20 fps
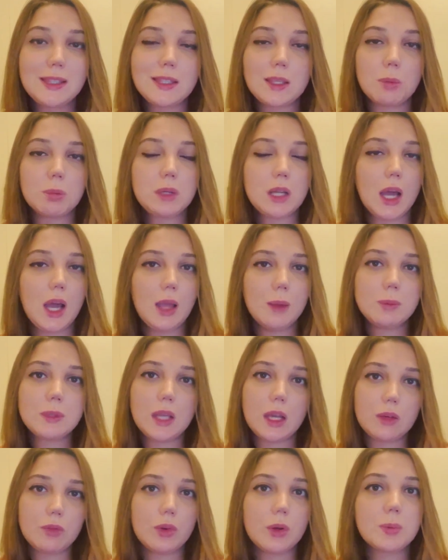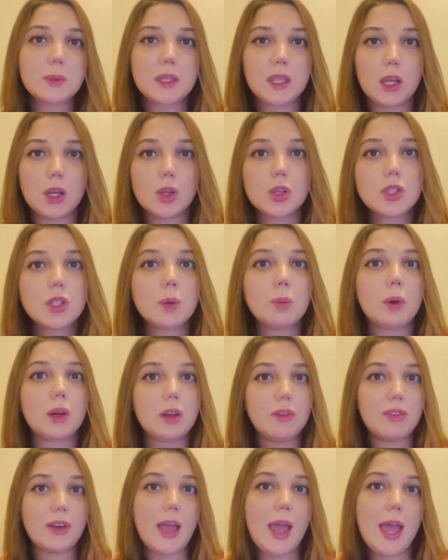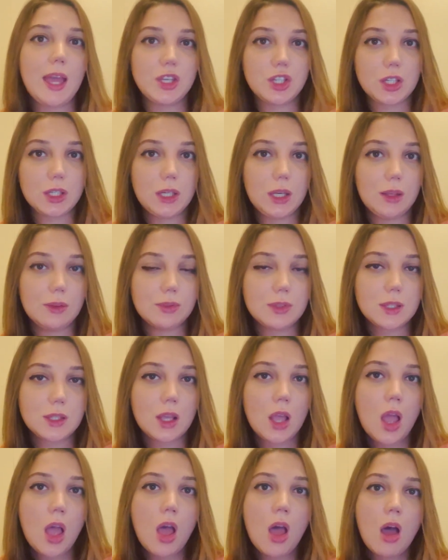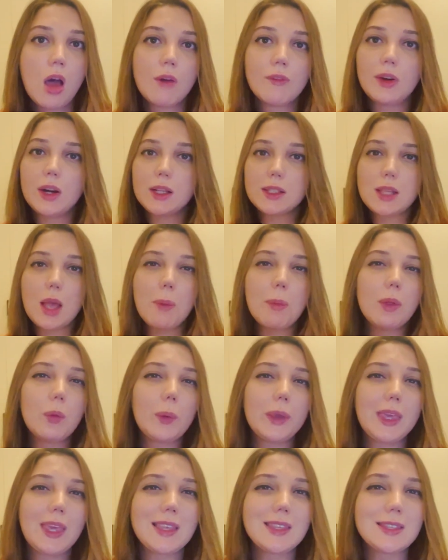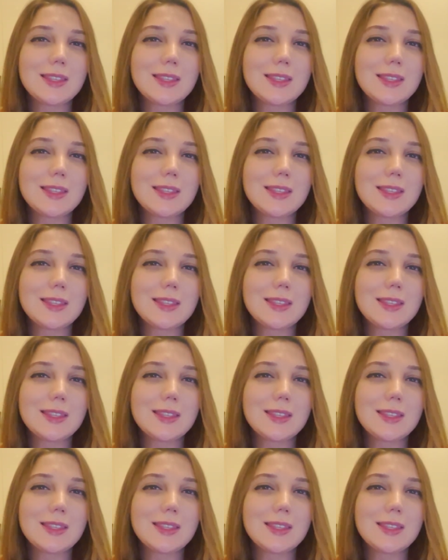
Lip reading: sometimes adverbs can also modify adjectives. For example, we can